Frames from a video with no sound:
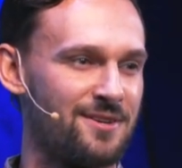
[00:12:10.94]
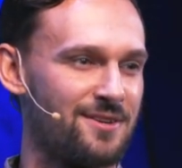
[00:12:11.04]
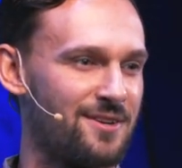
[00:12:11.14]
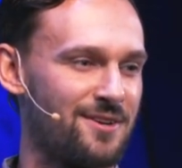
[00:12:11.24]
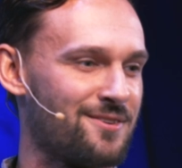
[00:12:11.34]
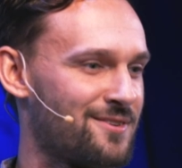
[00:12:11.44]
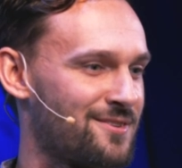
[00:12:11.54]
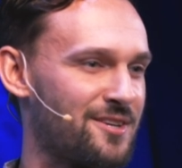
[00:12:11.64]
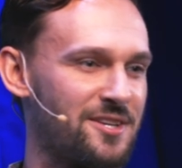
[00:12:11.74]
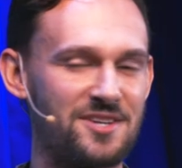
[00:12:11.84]
No?
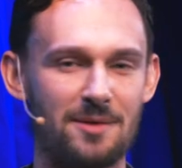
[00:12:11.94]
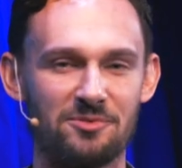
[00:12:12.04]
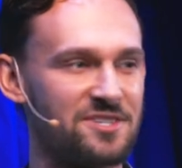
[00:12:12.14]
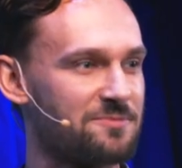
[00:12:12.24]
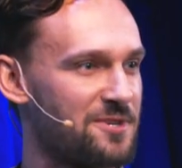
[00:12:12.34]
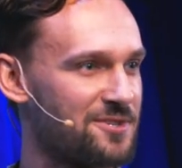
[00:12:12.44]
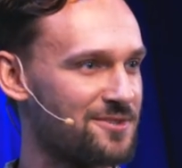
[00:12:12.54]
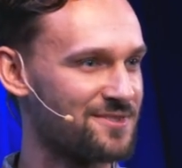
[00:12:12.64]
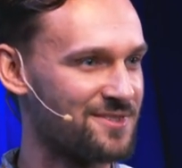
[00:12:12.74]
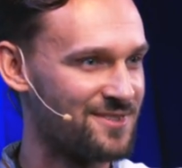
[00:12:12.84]
Any Japanese
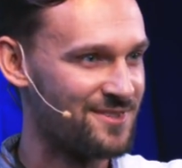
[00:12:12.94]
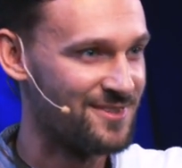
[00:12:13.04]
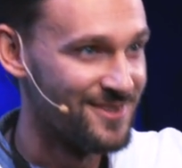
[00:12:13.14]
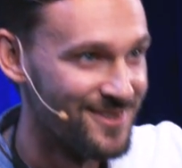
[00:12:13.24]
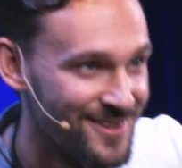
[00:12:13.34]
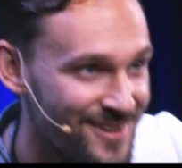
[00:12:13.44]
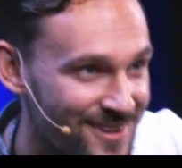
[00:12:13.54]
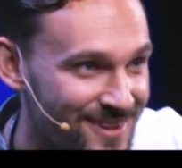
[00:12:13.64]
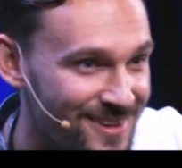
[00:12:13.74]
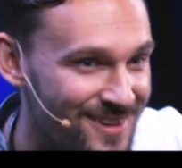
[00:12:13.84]
speakers?
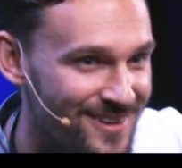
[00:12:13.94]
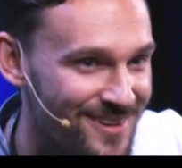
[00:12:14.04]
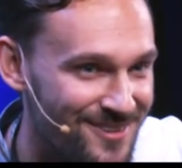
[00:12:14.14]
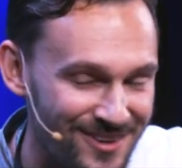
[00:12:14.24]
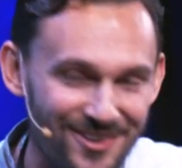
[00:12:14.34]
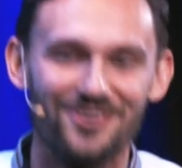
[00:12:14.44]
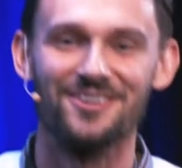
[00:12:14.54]
No?